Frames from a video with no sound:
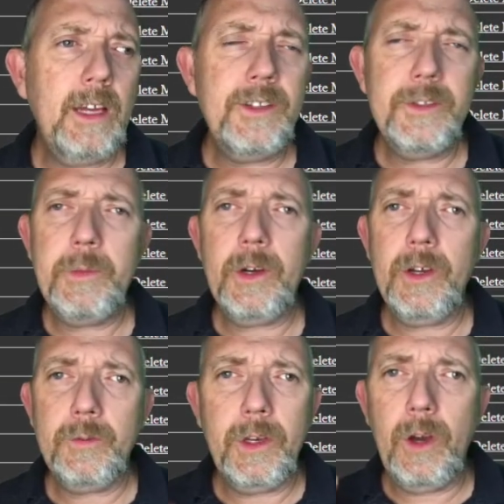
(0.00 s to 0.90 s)
just
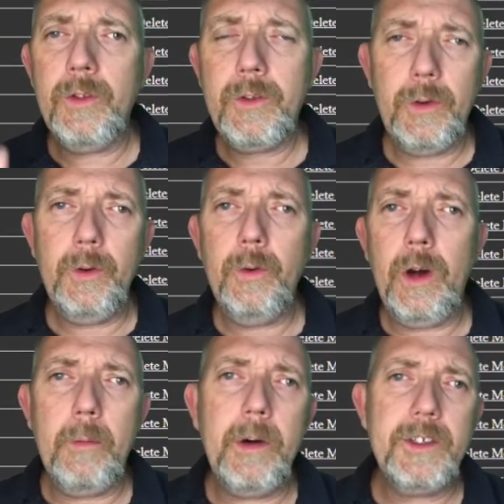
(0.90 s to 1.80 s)
because we go through
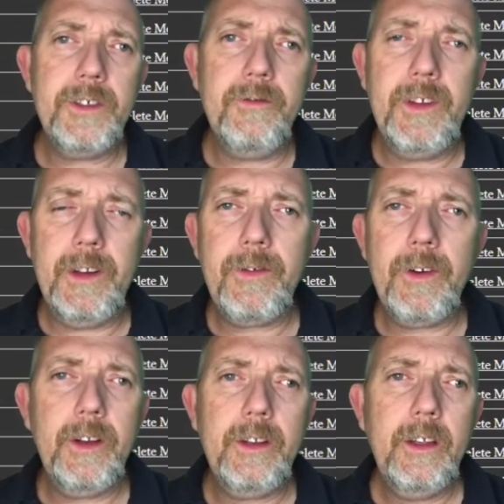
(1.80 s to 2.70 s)
a bunch of
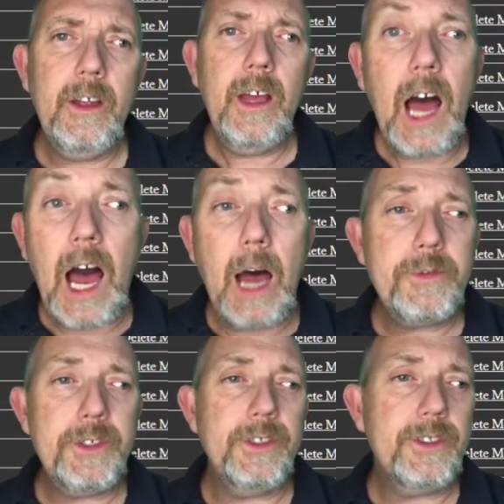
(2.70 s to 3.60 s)
different
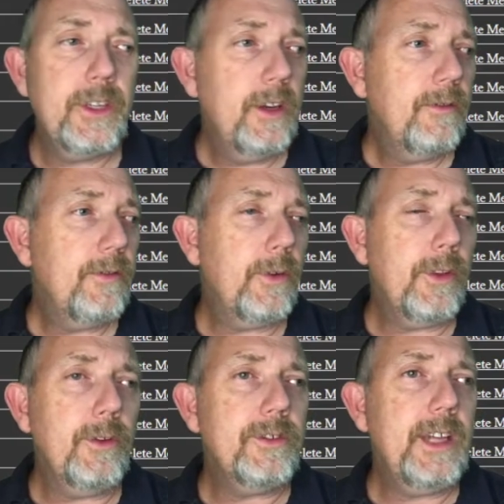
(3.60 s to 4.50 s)
options for
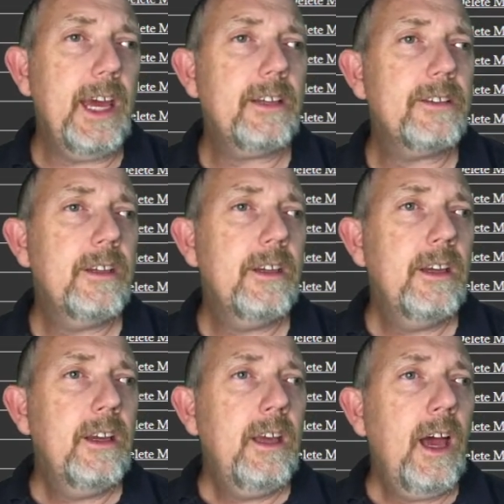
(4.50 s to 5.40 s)
those decks.
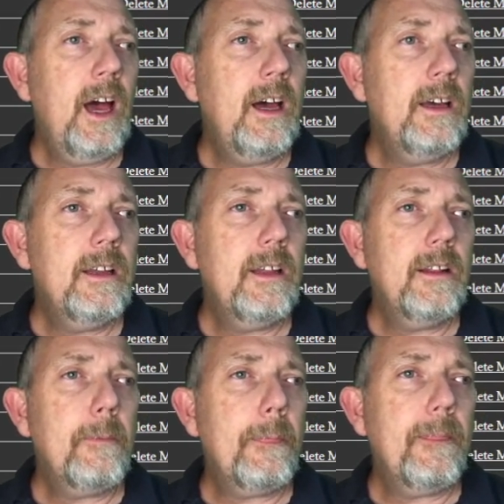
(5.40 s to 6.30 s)
Uh,
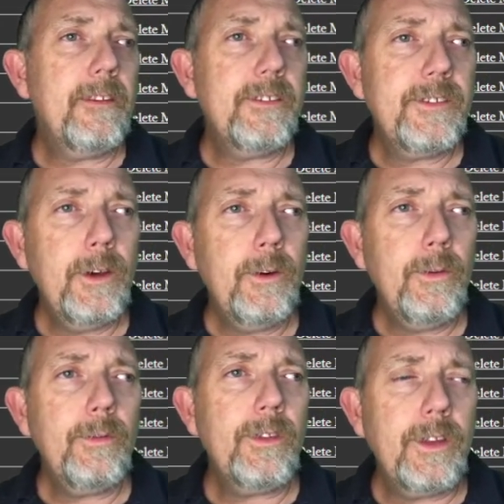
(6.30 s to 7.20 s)

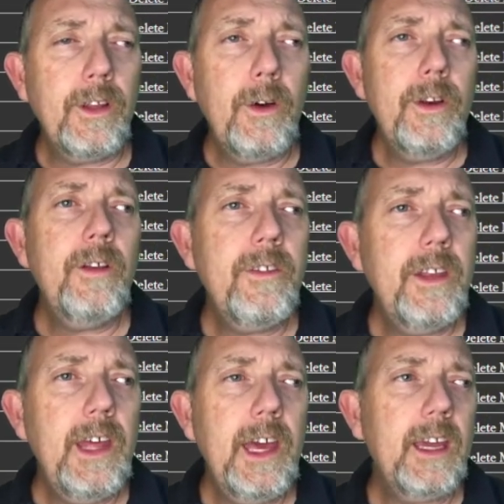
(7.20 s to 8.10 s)
so the loading of the
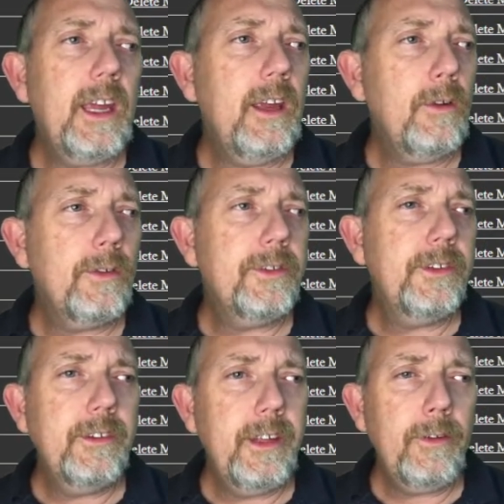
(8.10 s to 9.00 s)
deck, it'll
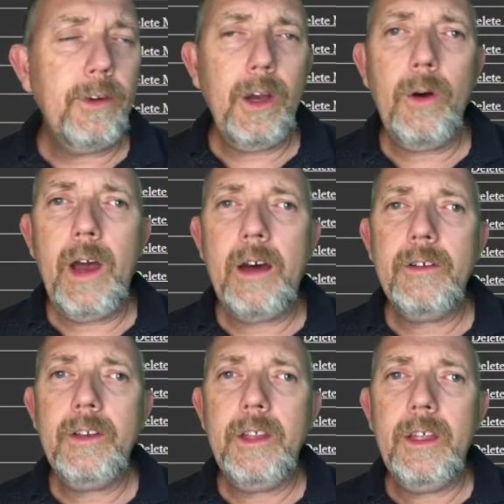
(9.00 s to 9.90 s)
go
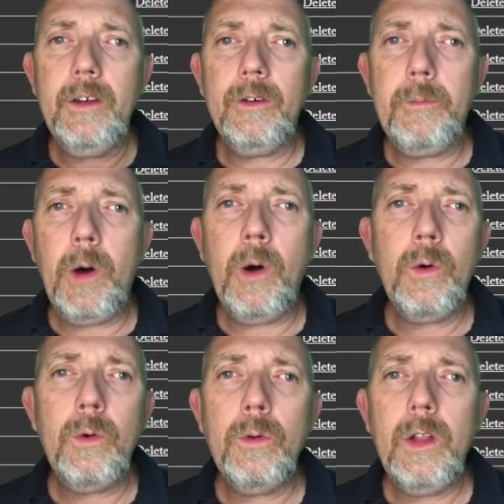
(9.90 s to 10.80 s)
out, it'll
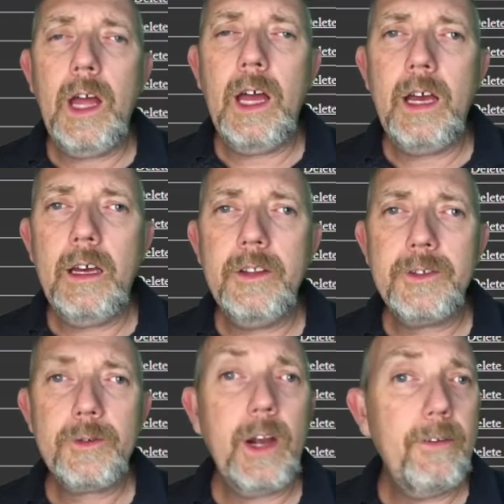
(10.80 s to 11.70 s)
poll the
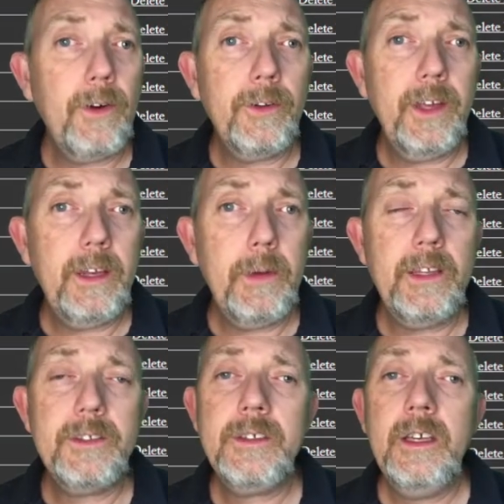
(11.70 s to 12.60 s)
Scryfall
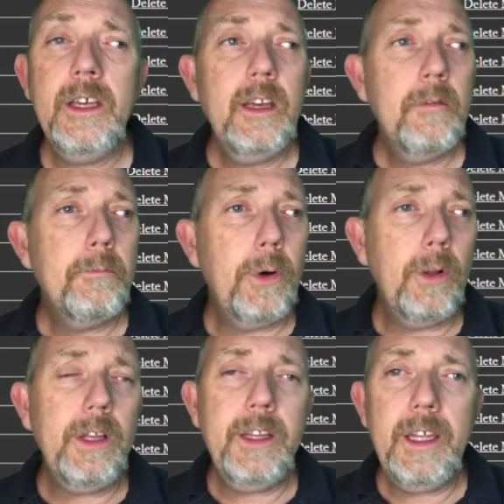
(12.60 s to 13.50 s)
database,
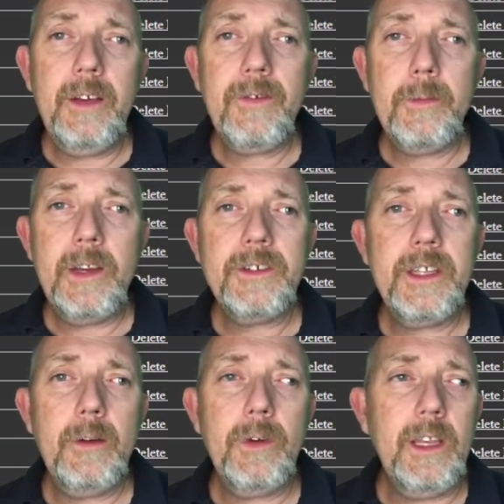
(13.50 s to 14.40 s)
pull in the information
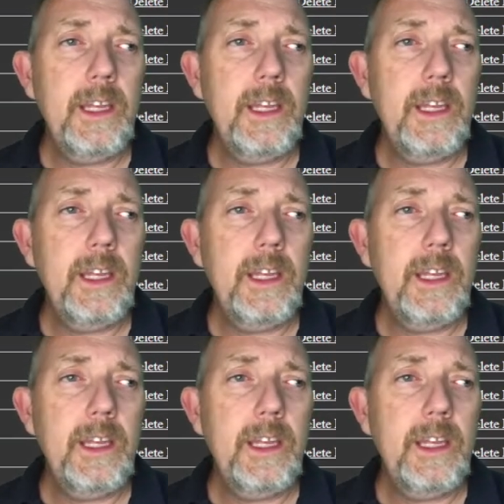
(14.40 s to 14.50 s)
that we